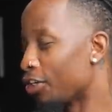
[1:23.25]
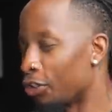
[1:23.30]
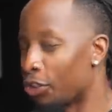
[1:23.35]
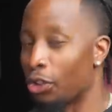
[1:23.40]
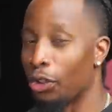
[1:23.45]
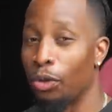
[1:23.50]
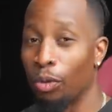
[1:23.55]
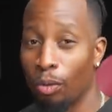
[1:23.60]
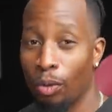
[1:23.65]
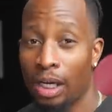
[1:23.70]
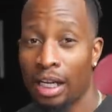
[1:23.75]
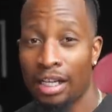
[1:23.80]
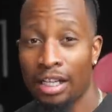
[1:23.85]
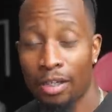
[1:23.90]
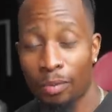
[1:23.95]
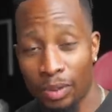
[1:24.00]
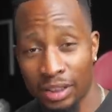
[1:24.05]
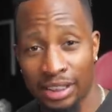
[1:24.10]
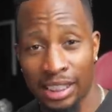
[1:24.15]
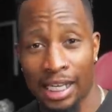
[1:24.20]
do
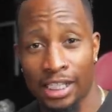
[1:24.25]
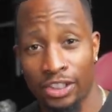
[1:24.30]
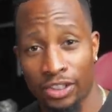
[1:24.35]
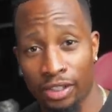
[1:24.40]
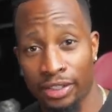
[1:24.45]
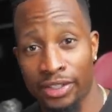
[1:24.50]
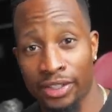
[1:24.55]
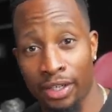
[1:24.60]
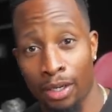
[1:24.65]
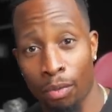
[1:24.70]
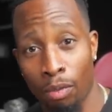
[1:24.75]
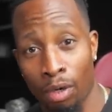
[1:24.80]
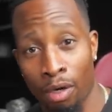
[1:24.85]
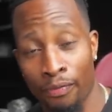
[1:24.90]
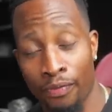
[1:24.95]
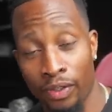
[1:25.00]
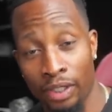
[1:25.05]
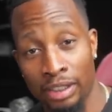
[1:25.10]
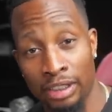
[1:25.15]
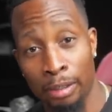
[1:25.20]
what tight shirt Terry
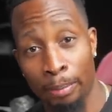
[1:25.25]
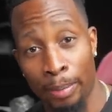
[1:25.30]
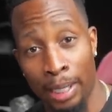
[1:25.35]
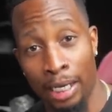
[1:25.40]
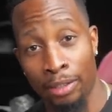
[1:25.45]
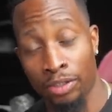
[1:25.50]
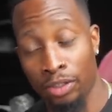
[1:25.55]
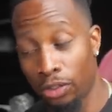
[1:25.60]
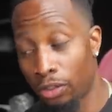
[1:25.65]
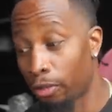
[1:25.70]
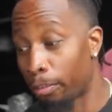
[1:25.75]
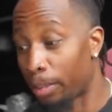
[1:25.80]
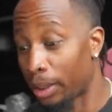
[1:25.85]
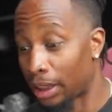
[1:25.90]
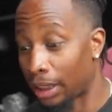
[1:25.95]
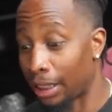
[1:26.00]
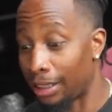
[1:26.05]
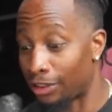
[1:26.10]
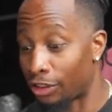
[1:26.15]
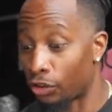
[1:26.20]
Warfield is about to do
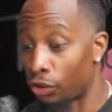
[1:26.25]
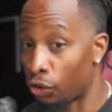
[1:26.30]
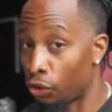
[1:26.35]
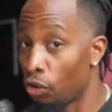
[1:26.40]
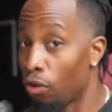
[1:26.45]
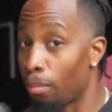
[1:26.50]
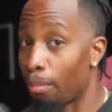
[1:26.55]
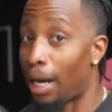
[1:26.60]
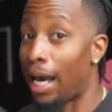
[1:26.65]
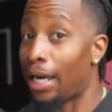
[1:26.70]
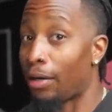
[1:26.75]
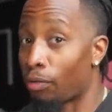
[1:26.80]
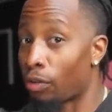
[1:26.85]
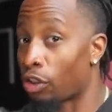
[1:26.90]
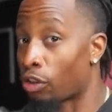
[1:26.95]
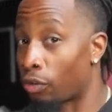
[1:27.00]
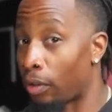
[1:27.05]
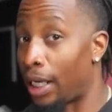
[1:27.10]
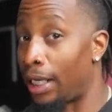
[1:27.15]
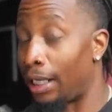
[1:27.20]
because you might
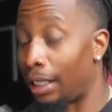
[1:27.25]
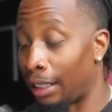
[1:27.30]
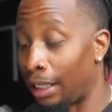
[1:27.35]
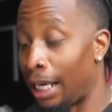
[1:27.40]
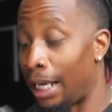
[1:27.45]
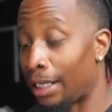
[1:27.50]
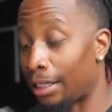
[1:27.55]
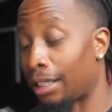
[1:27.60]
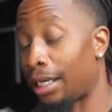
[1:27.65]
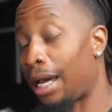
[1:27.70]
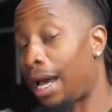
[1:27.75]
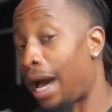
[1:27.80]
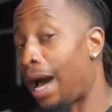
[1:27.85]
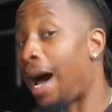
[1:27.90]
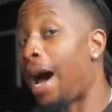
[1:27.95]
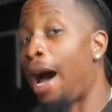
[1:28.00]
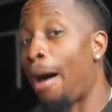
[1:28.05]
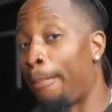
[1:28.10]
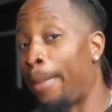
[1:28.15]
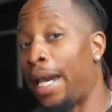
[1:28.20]
regret it like
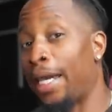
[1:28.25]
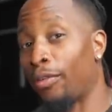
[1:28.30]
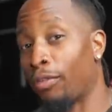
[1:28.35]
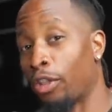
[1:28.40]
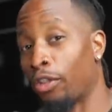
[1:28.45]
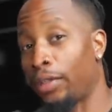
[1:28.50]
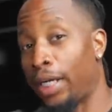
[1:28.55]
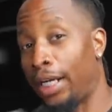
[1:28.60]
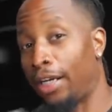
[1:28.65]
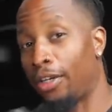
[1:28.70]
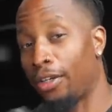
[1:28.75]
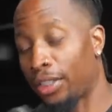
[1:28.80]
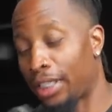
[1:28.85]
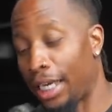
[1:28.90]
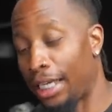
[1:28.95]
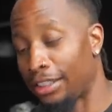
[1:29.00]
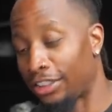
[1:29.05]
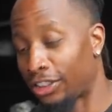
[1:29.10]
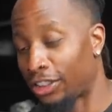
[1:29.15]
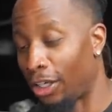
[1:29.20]
I might regret it,
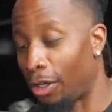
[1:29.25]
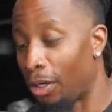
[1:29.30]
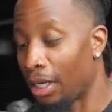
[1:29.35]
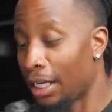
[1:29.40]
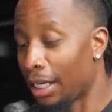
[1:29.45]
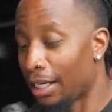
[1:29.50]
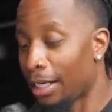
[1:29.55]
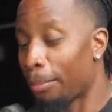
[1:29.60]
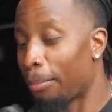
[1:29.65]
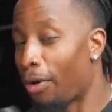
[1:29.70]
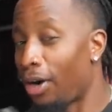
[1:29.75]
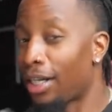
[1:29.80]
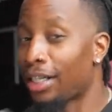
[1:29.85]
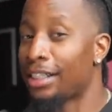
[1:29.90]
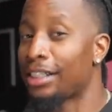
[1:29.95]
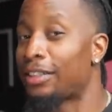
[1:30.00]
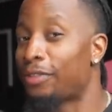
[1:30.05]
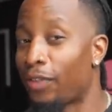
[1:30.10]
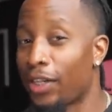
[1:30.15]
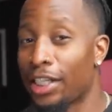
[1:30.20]
okay? So part of
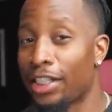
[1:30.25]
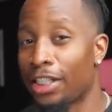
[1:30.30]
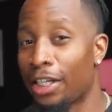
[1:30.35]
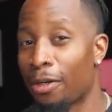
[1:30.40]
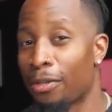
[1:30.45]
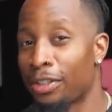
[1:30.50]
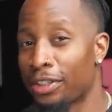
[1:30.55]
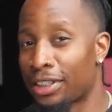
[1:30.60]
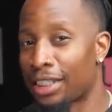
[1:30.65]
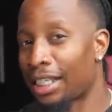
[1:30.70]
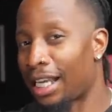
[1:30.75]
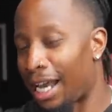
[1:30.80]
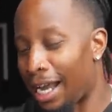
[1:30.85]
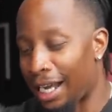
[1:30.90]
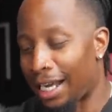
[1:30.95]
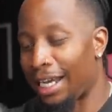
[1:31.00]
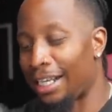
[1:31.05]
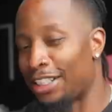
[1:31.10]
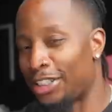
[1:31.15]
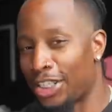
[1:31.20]
this video is
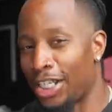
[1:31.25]
I gotta